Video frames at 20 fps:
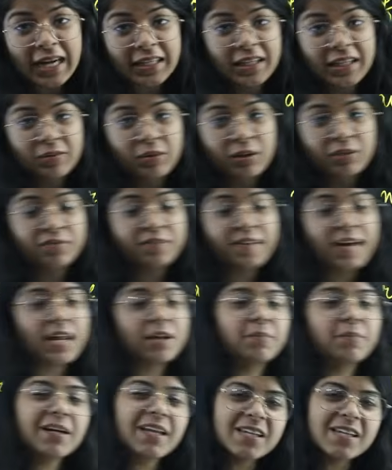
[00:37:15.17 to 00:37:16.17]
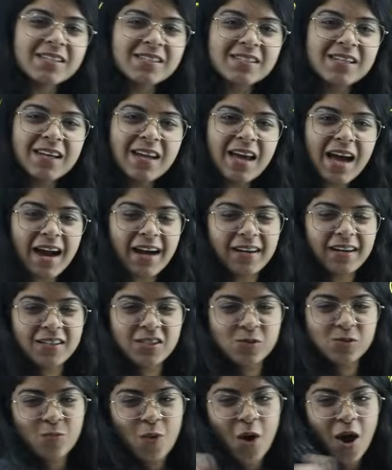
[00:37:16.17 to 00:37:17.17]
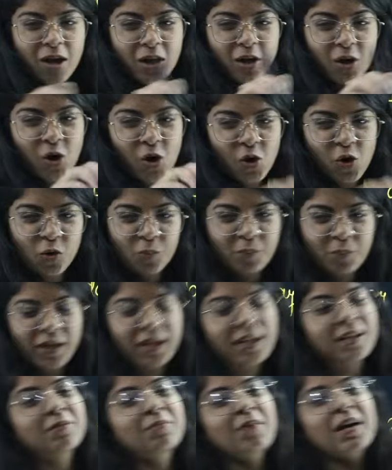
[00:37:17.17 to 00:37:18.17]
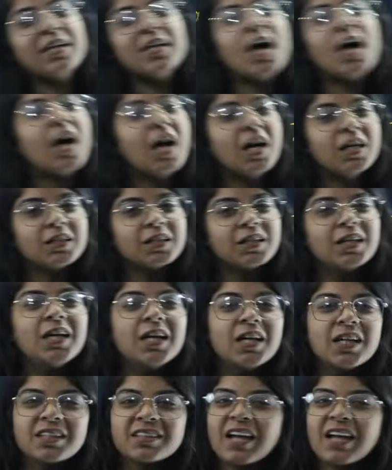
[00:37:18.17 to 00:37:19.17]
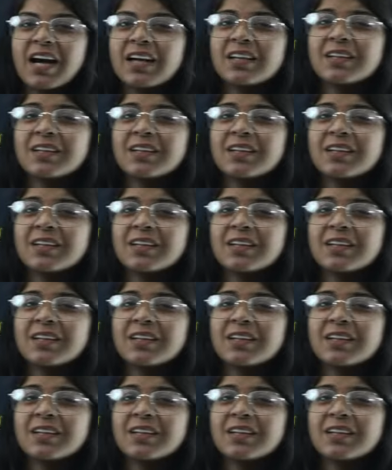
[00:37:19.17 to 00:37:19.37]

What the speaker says: they will fail, but I still had a small hope in my heart that